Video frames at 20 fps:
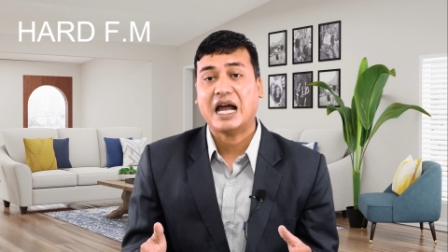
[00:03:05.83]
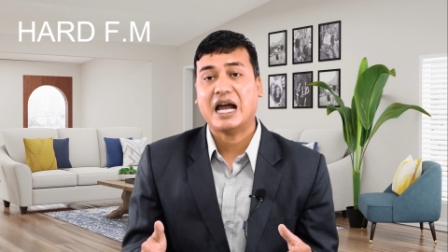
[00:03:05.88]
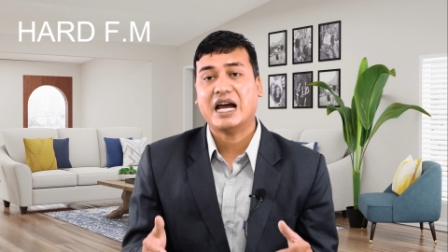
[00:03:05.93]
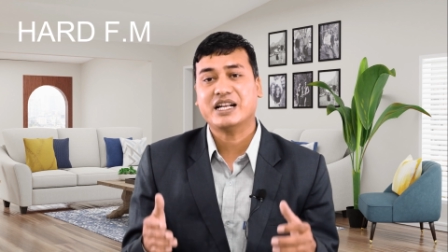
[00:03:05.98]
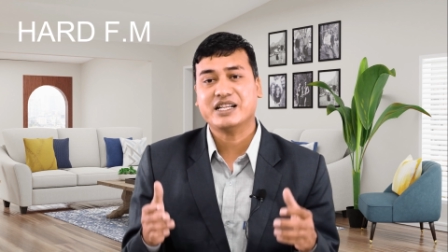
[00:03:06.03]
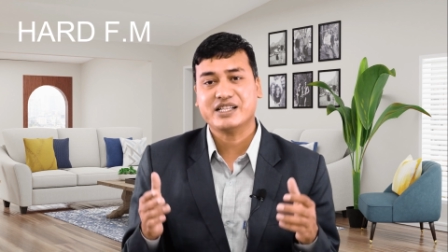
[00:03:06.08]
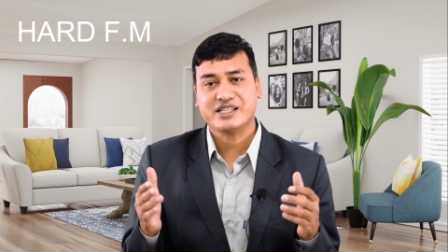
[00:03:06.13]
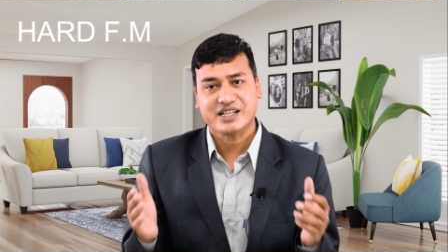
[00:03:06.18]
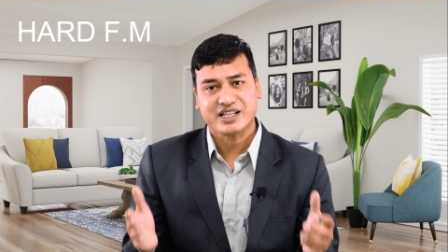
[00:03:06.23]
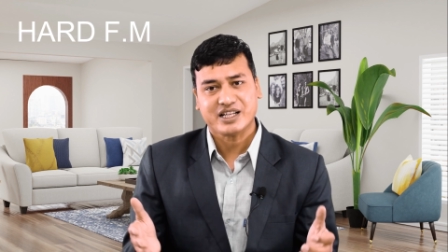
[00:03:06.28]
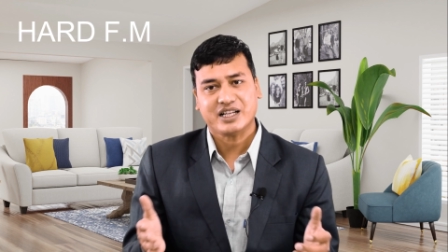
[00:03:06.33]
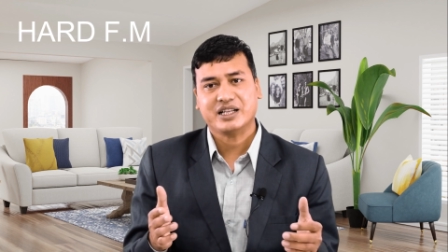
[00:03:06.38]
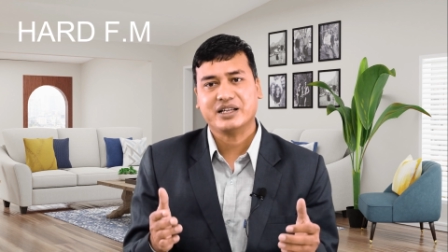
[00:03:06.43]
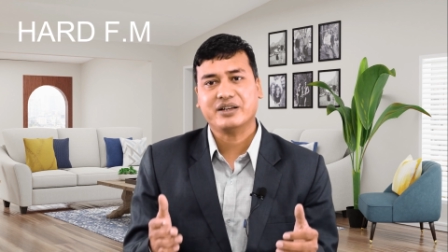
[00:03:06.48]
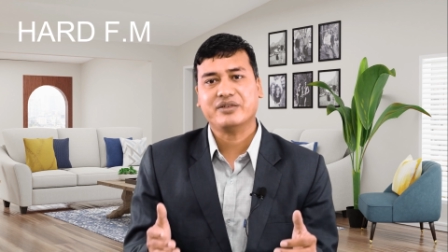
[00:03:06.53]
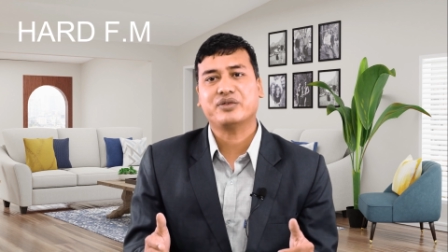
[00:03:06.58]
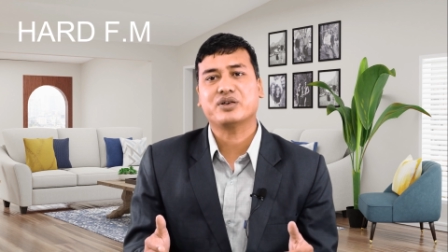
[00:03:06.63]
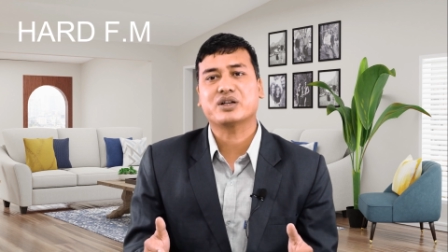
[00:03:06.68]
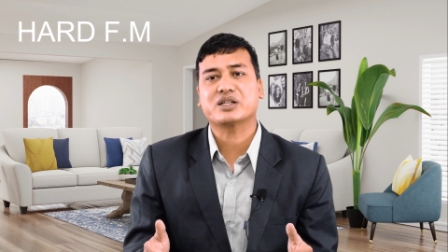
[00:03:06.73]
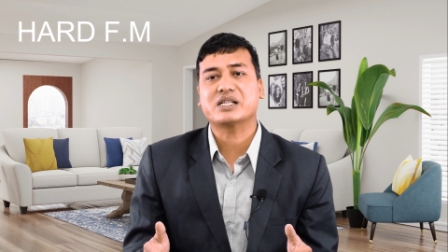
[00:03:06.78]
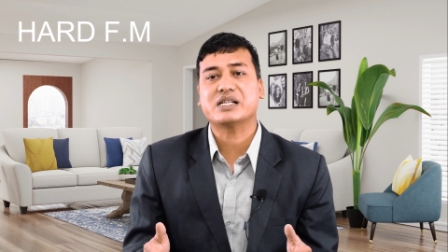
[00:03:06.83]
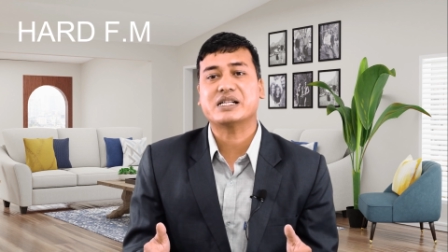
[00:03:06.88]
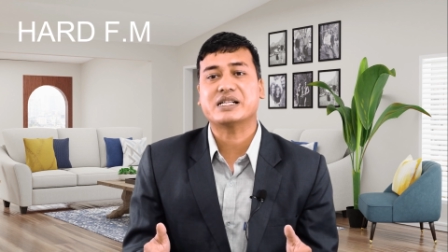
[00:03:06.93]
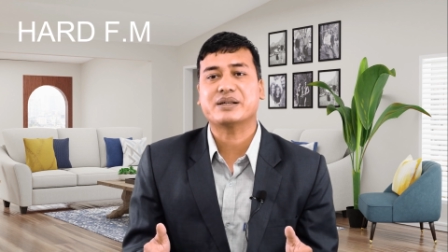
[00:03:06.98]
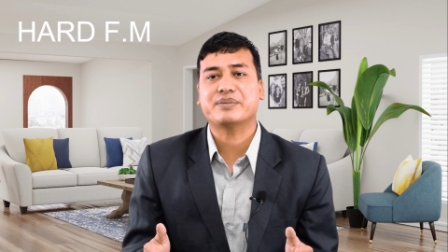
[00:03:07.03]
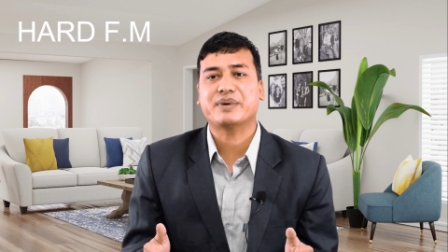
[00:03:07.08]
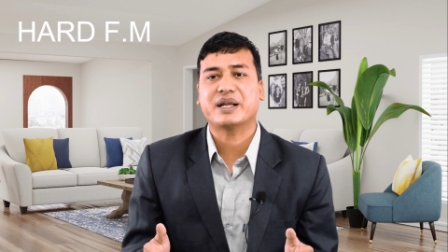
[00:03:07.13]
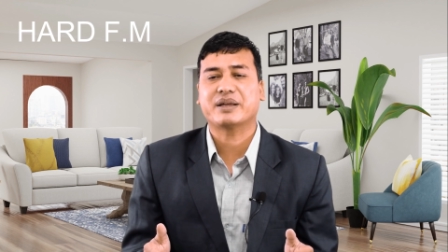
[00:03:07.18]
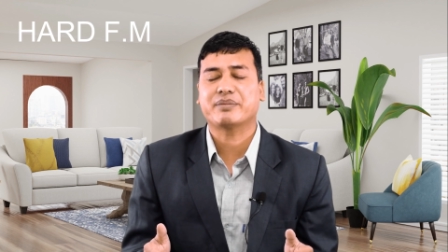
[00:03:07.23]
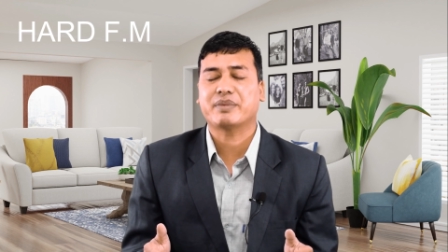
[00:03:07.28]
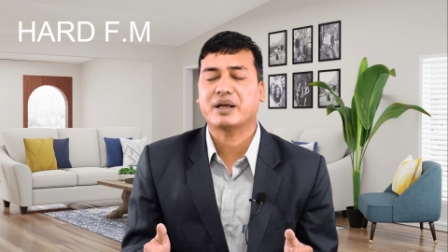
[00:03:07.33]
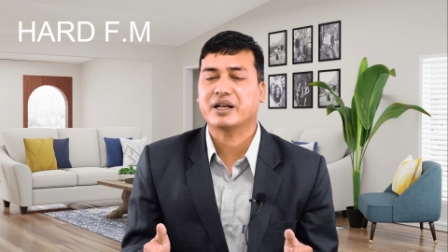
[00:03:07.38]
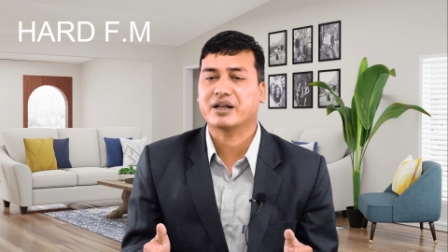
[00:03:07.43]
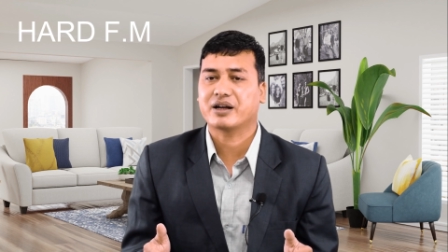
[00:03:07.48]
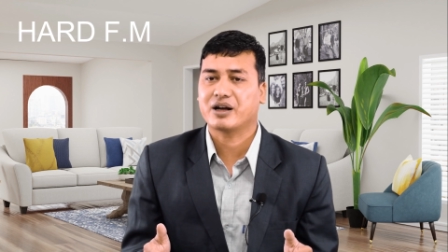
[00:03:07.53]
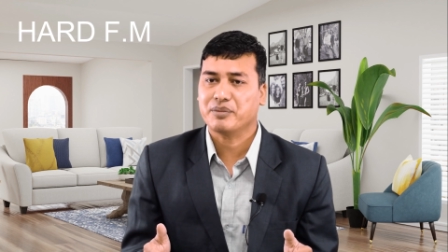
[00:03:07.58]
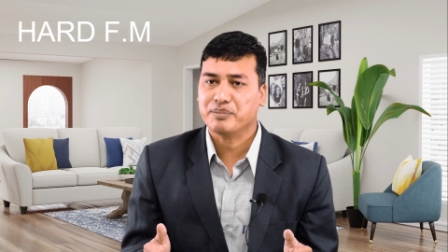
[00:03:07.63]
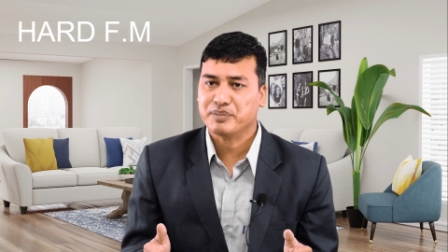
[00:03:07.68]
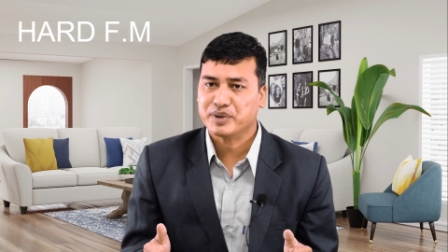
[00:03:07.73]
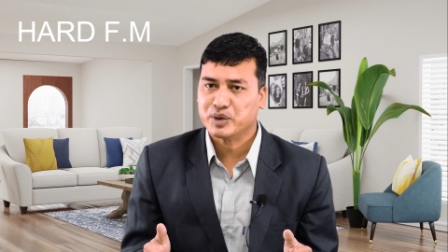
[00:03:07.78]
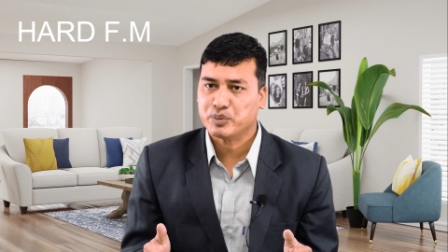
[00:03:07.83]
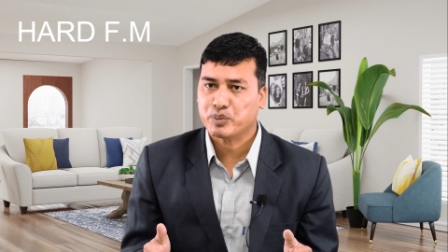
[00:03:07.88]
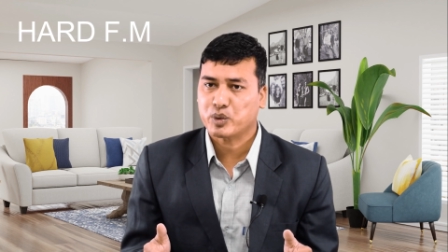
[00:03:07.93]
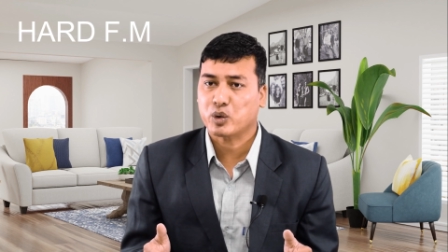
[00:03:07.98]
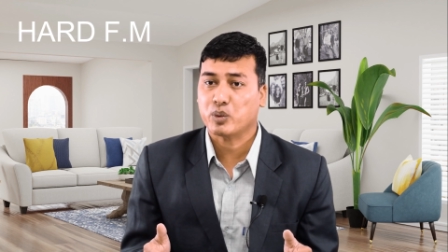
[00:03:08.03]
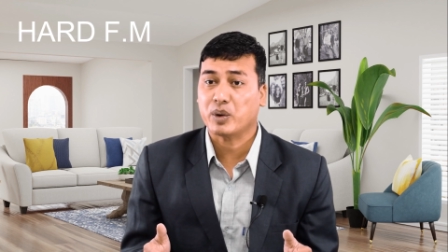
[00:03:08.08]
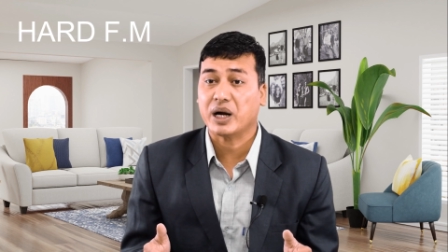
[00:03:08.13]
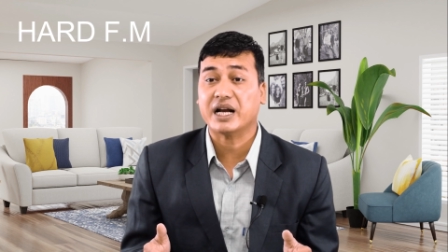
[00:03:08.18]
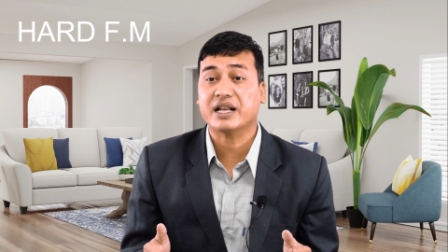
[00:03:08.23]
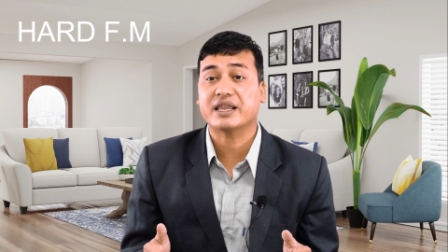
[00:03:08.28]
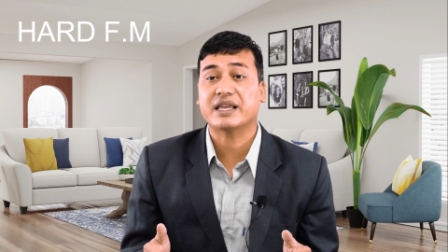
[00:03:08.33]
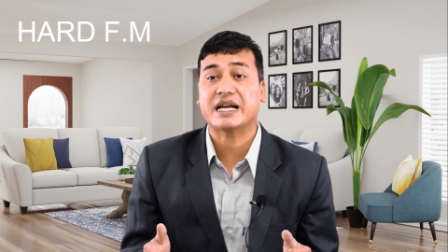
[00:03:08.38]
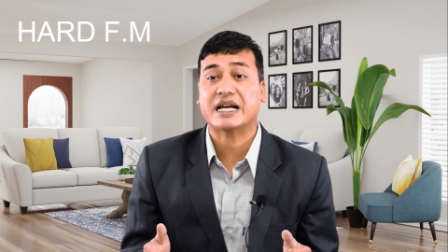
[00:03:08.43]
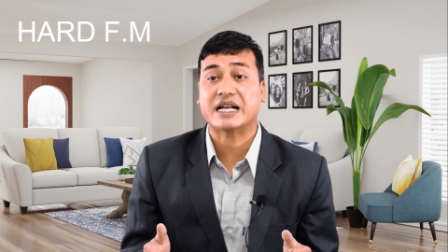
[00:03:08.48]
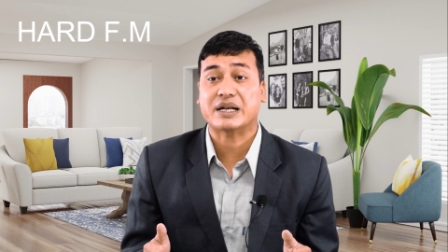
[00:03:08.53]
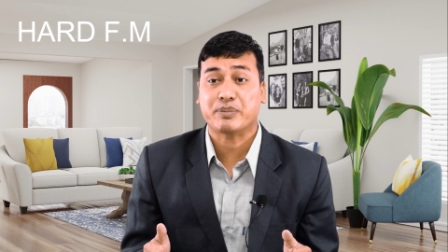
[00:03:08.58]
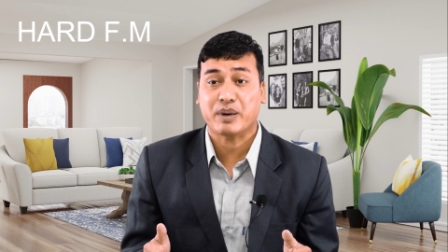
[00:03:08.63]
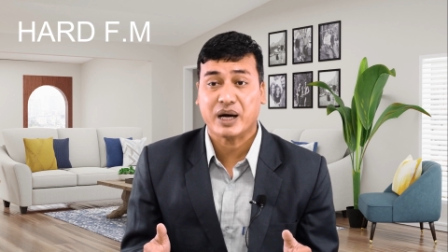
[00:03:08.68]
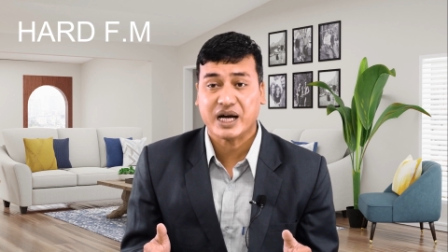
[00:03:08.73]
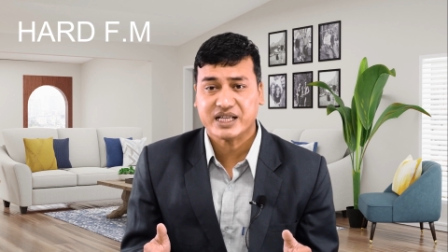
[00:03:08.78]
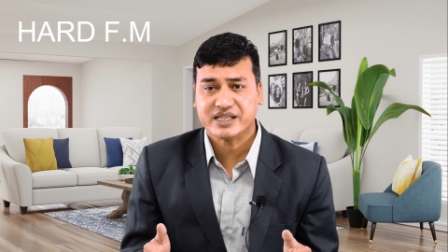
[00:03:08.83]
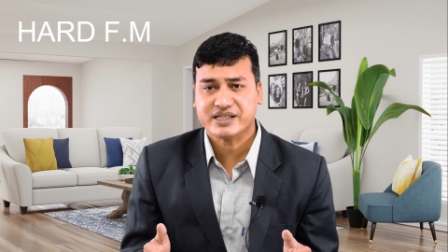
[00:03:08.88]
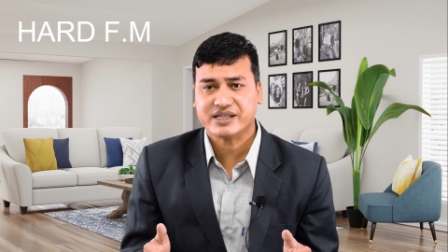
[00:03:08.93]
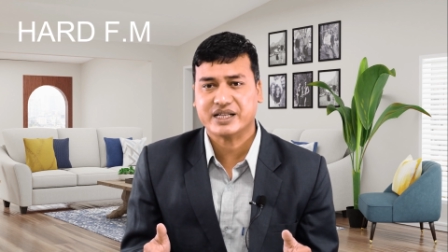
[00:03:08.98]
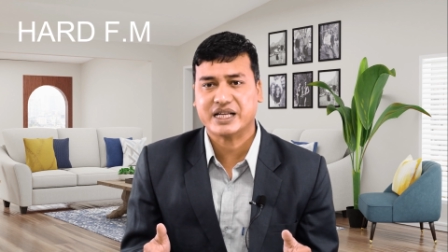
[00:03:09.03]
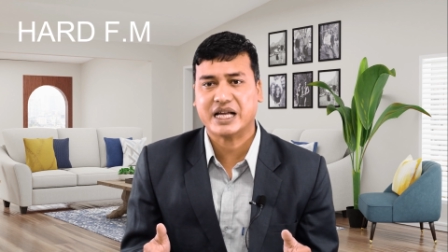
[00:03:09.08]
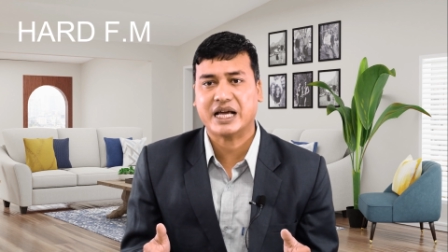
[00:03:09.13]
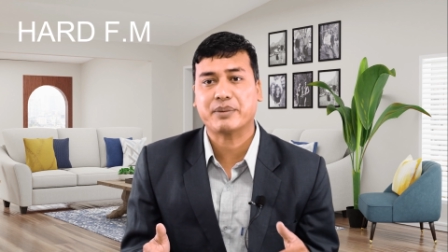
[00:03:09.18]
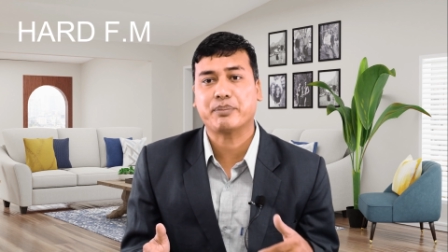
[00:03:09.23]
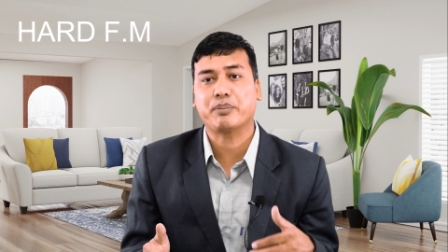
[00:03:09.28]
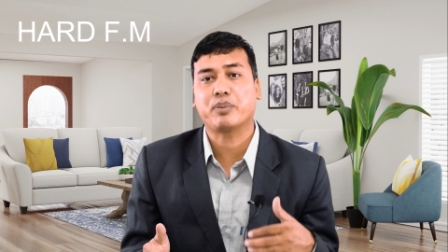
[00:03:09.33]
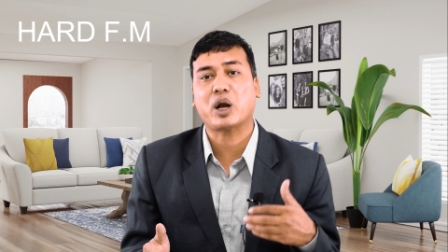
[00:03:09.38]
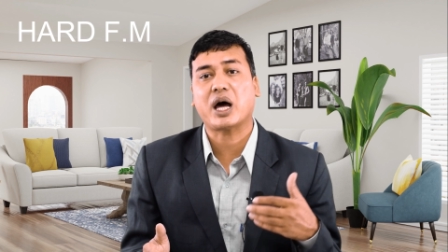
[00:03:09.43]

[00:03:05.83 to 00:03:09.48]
Additionally, facility management company provide the advisory and